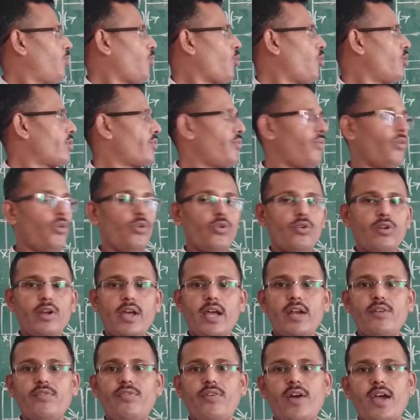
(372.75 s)
port 4,
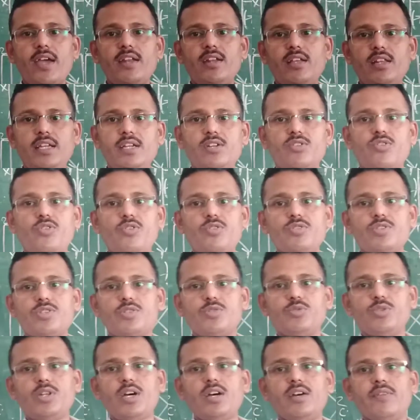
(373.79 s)
and finally it goes
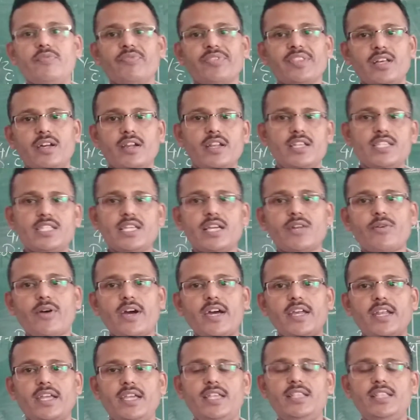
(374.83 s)
to the reservoir.